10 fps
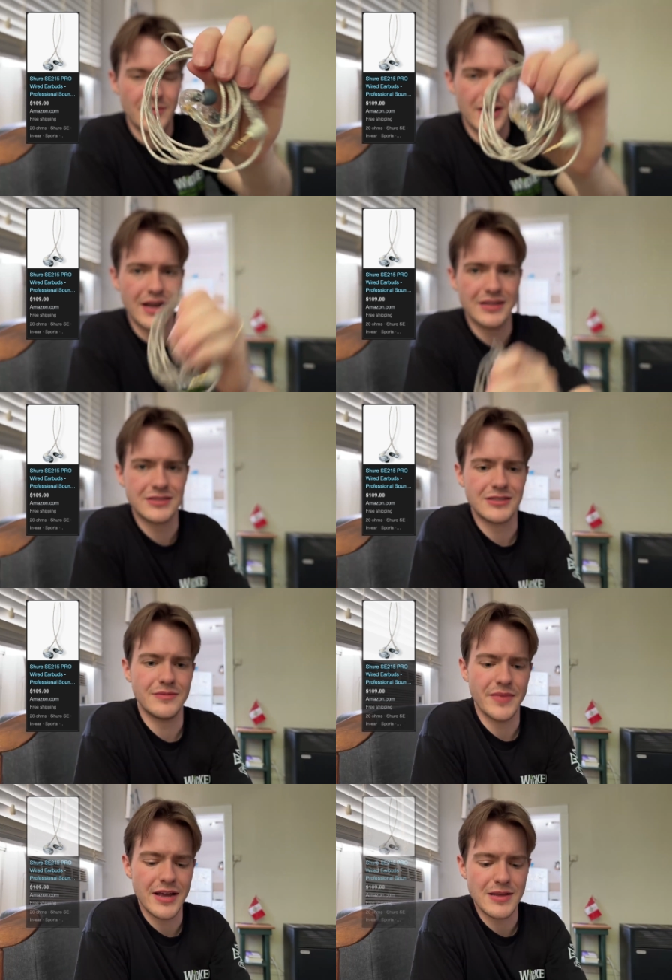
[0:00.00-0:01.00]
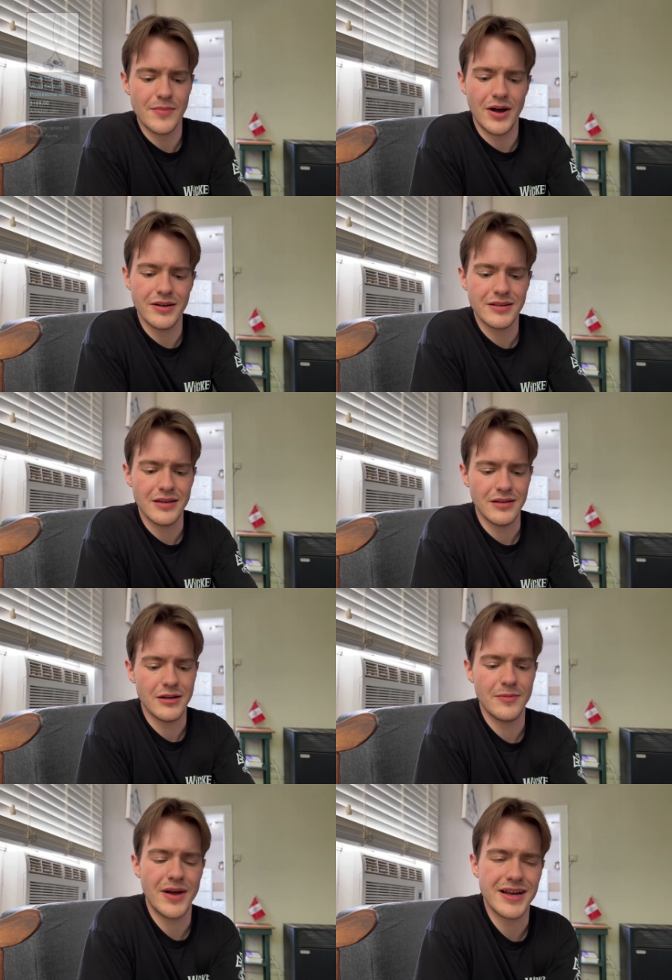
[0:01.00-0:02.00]
I had some Eddie Modic
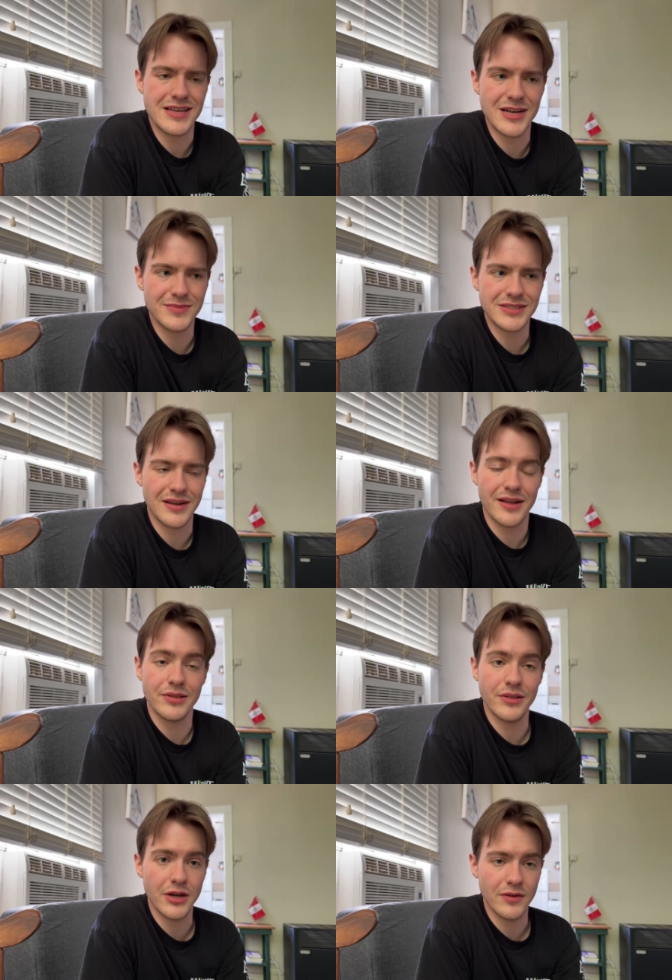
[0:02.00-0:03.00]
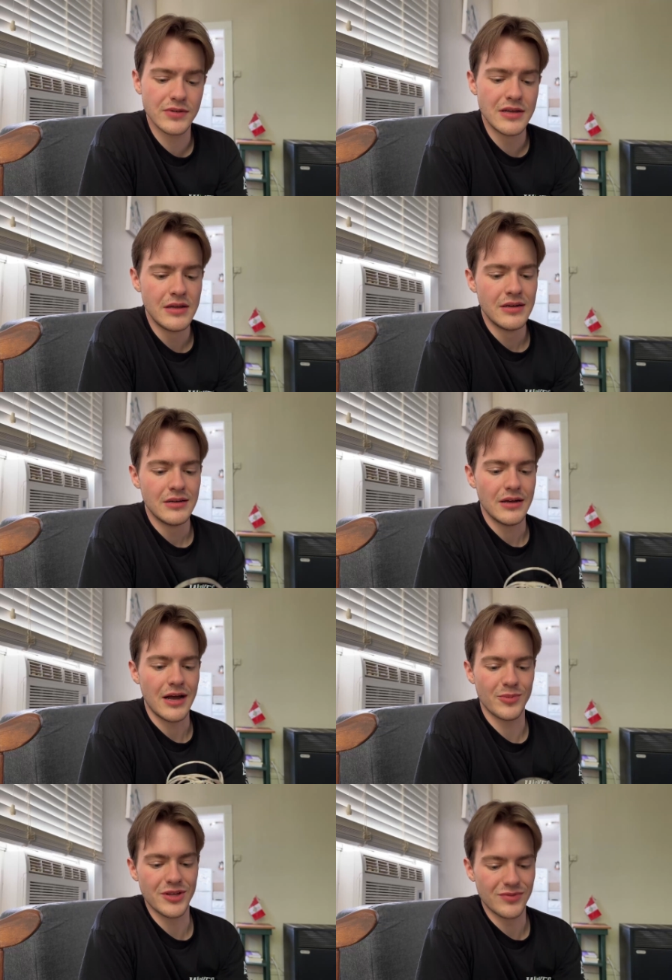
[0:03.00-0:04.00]
IEMs that I loved. I
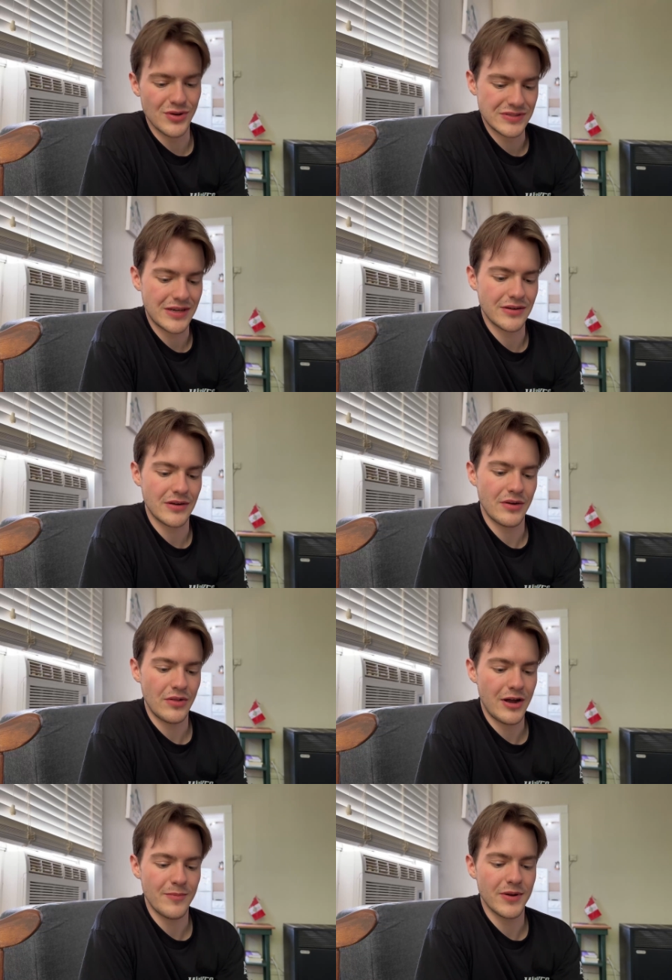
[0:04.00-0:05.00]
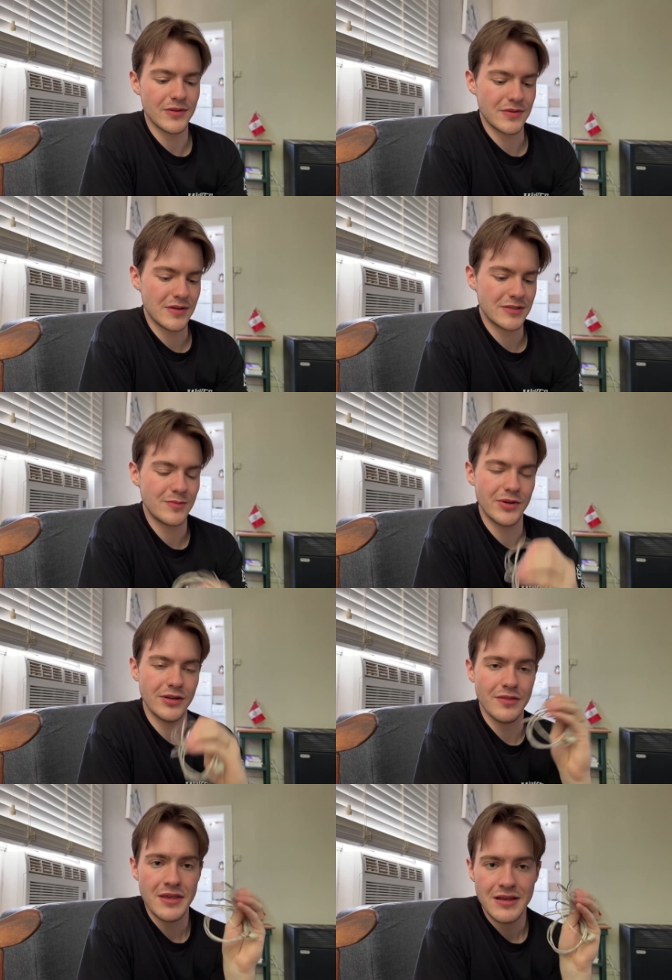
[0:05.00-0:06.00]
believe those sounded a lot better than this,
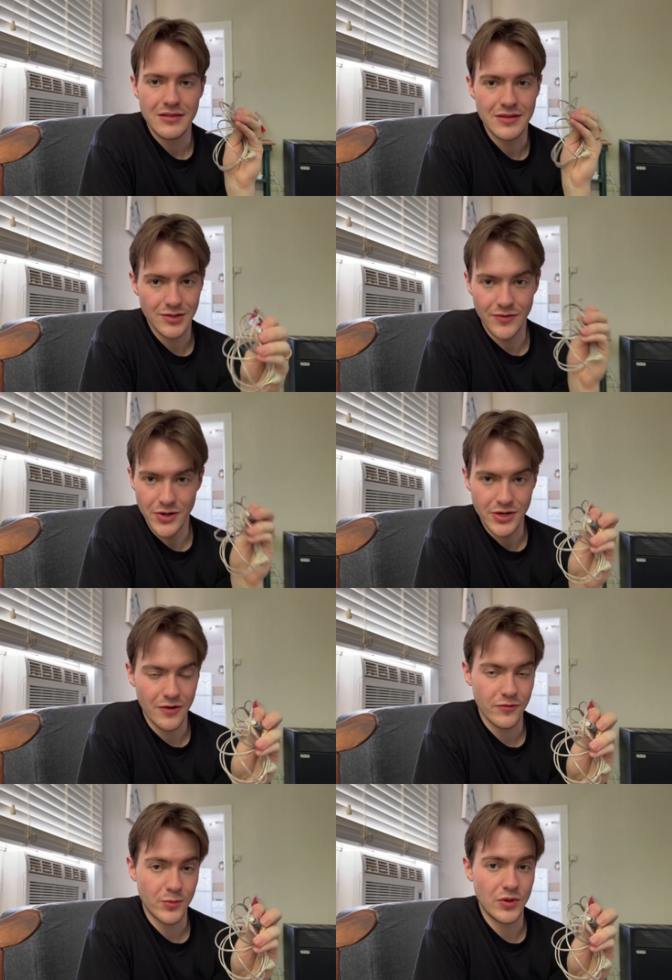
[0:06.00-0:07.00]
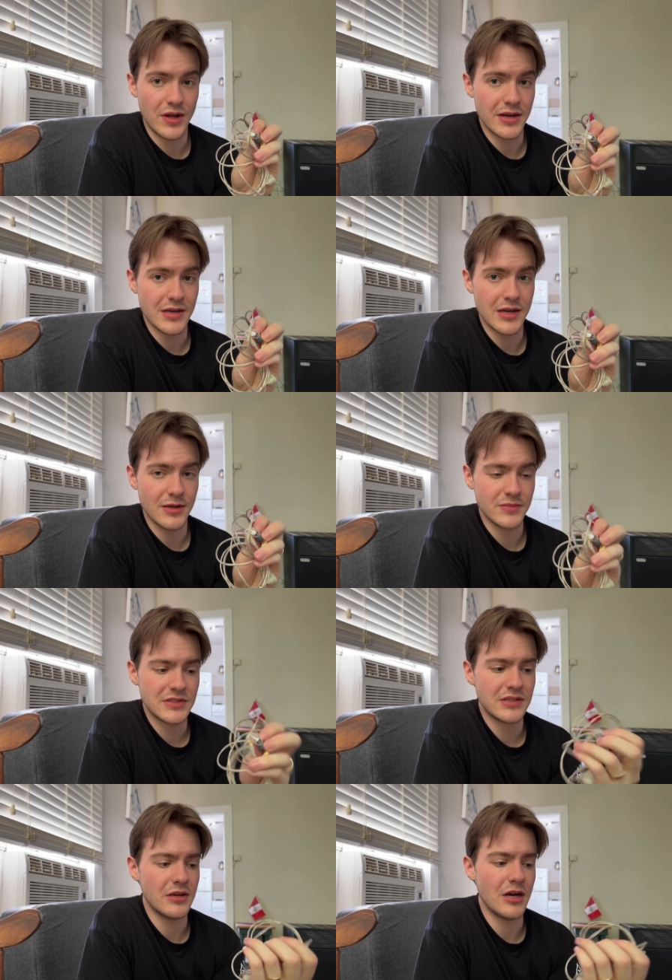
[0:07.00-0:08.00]
but these are very comfortable
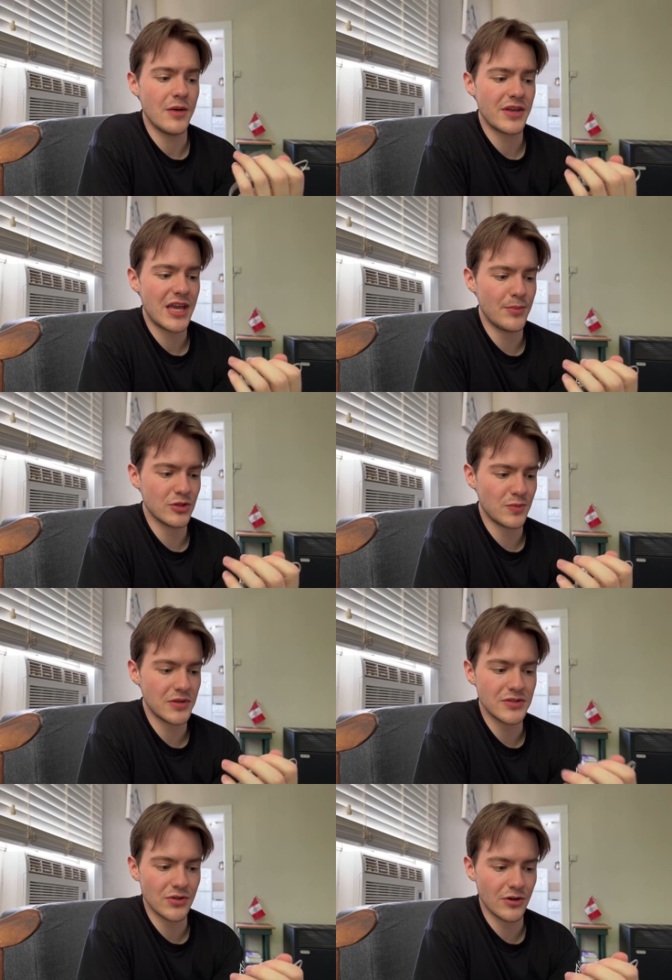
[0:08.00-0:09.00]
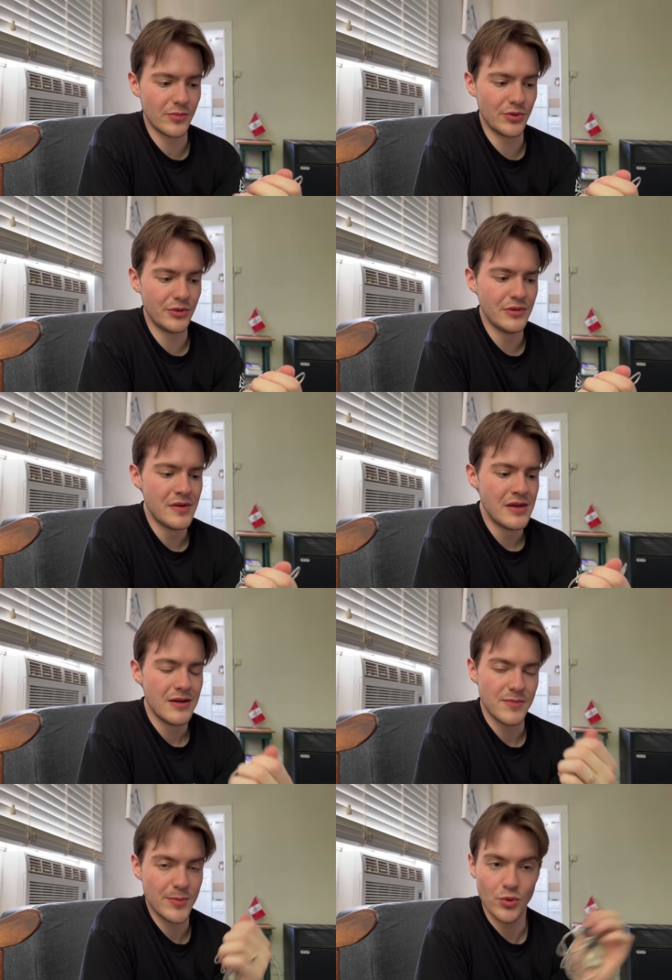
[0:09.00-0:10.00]
IEMs. The cable is pretty durable.
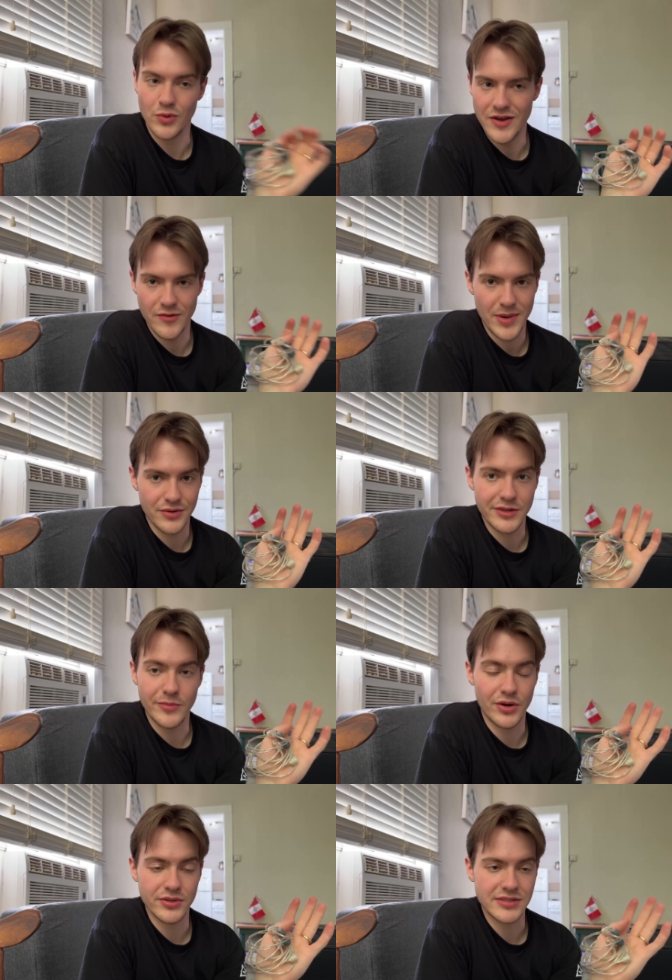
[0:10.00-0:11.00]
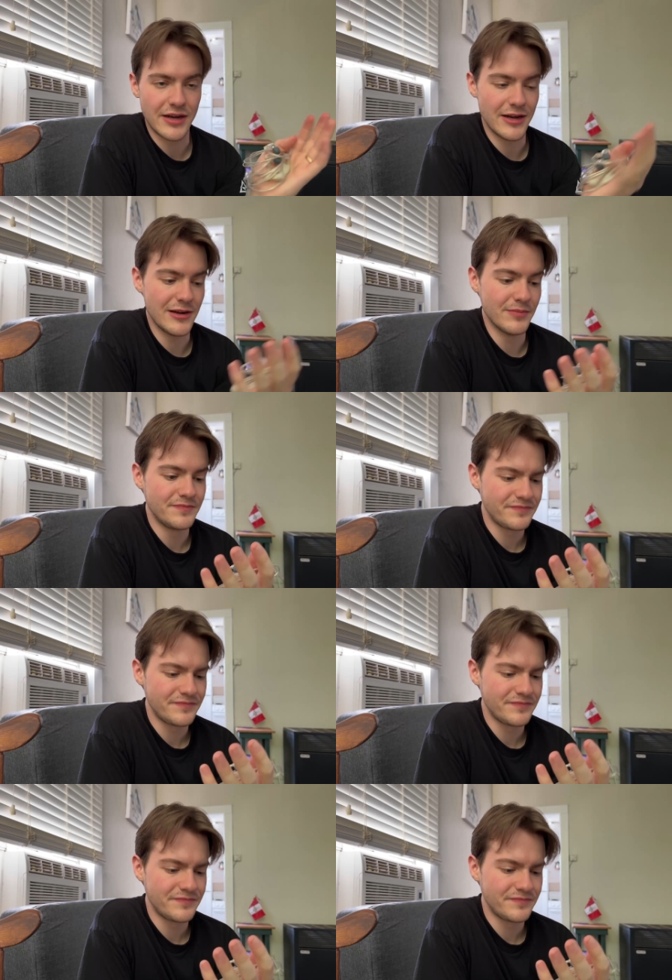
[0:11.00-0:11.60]
People rave about them all the time.